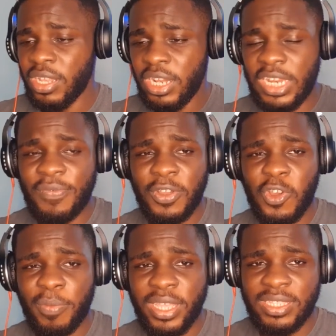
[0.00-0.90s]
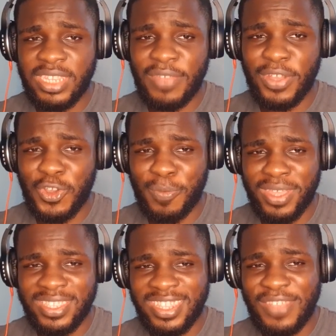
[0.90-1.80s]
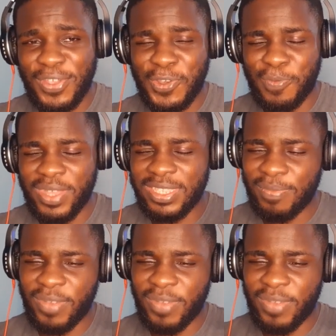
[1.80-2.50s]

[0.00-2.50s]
Leave a comment.